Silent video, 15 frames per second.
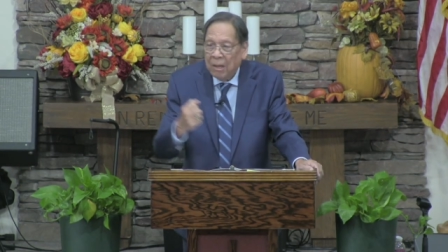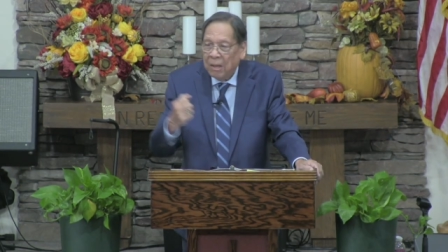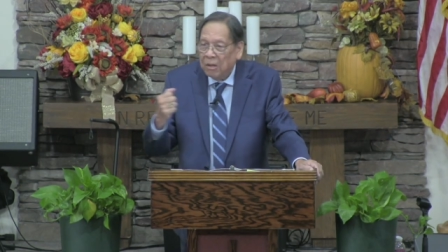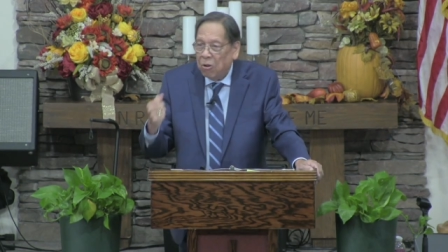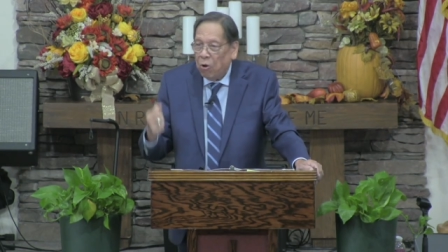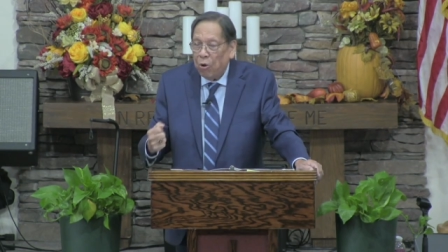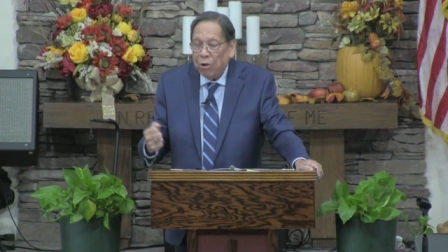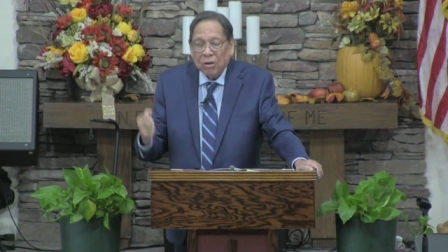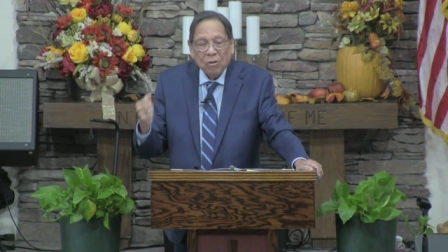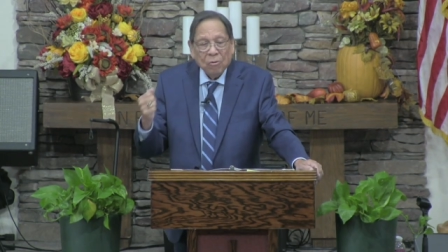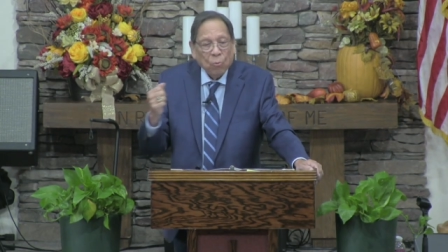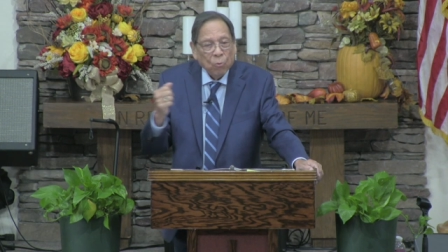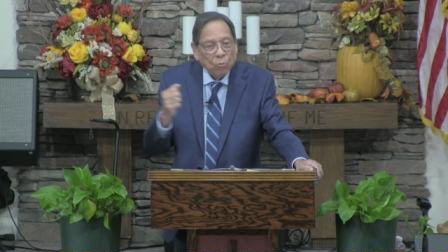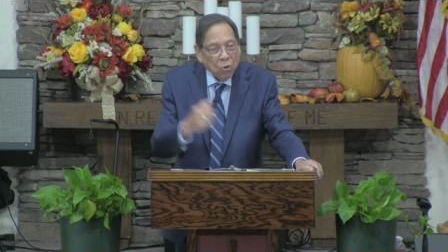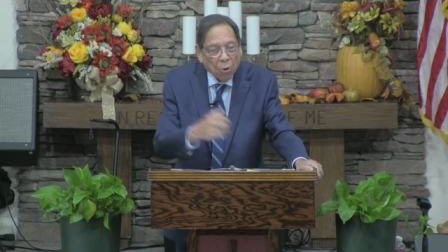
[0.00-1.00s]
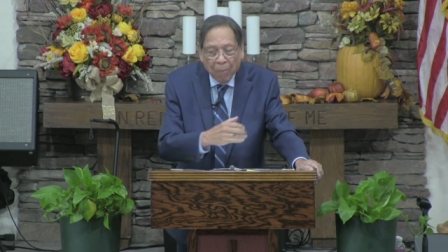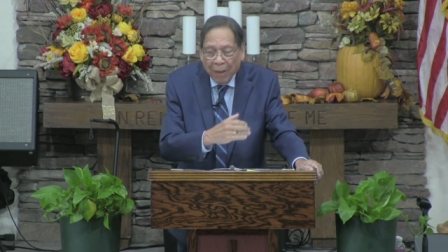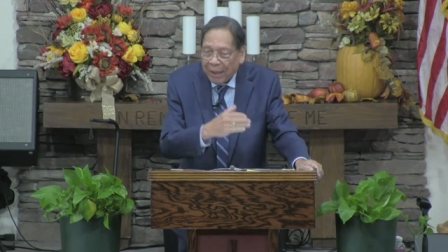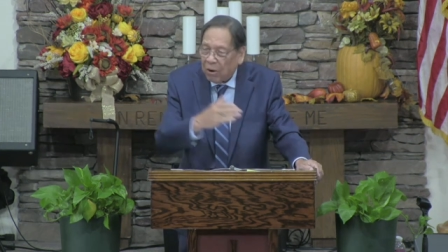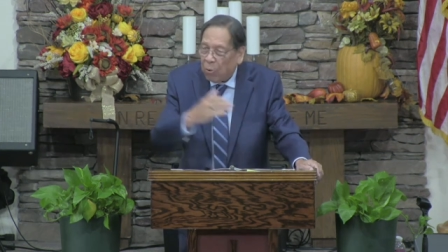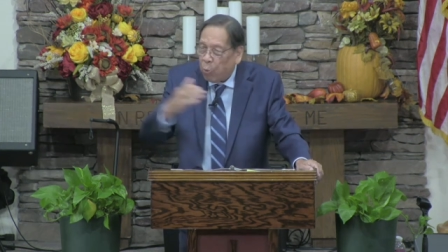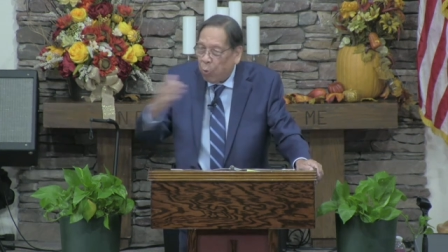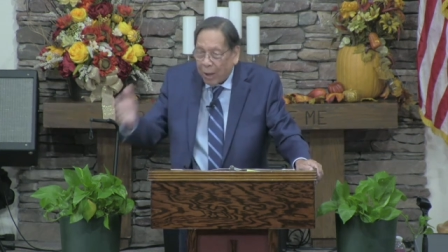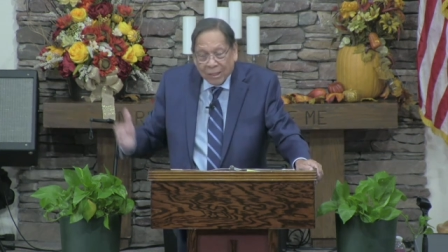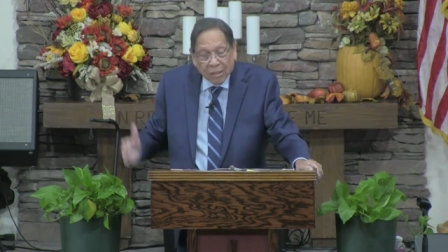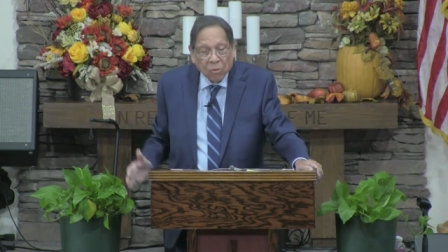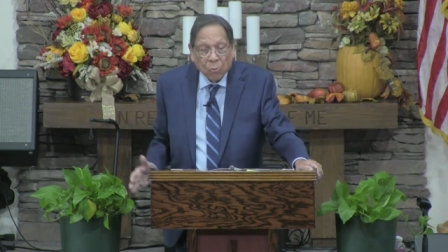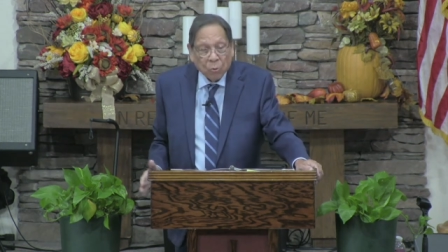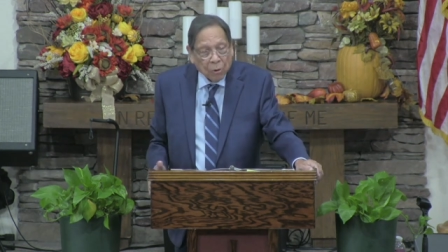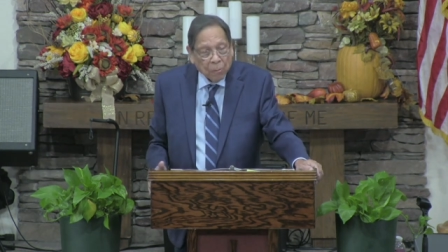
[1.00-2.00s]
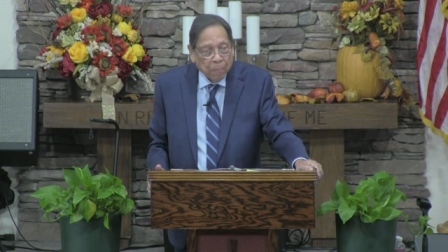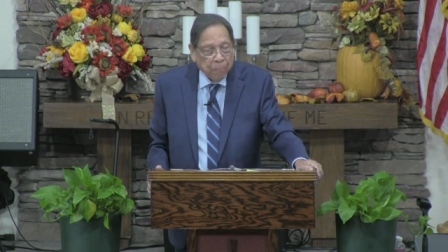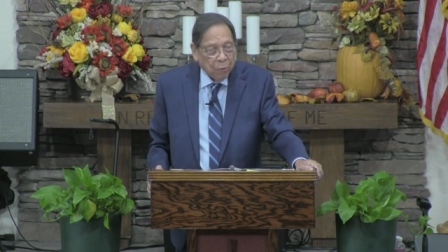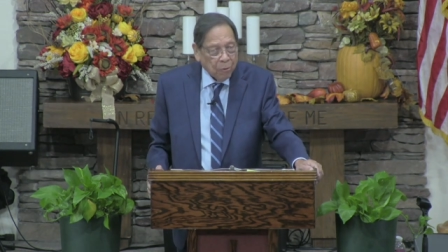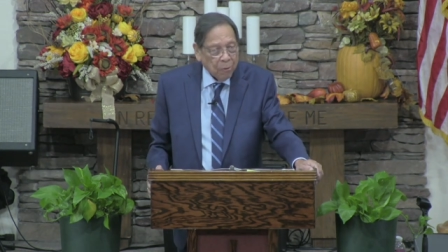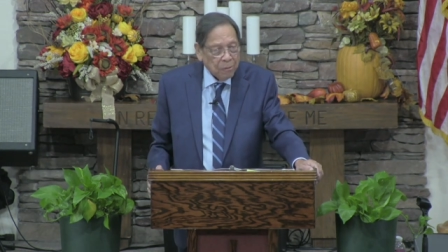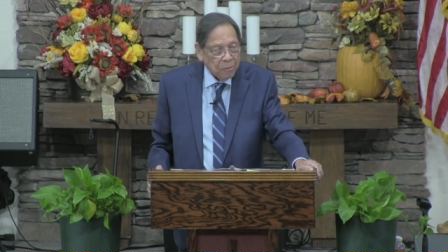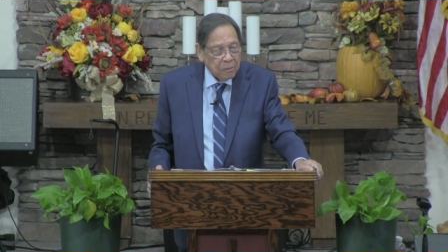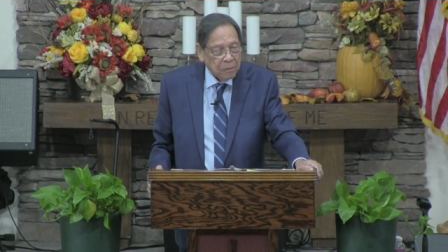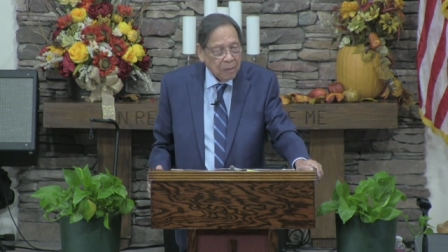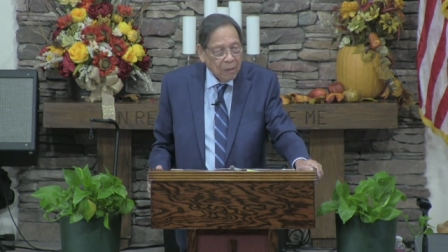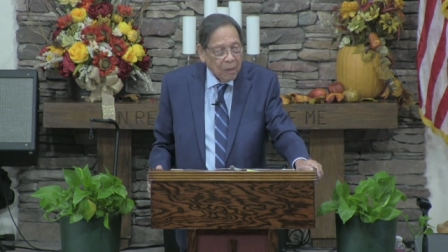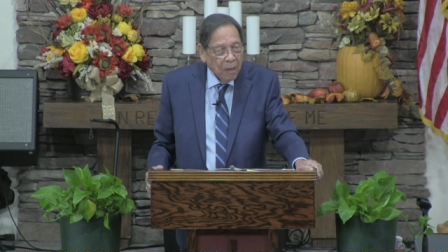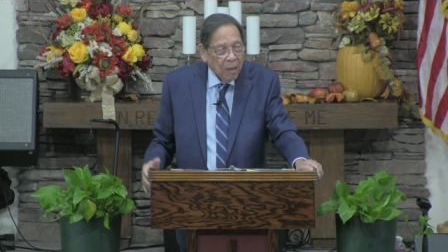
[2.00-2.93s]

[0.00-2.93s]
knowing no matter what the word pulls,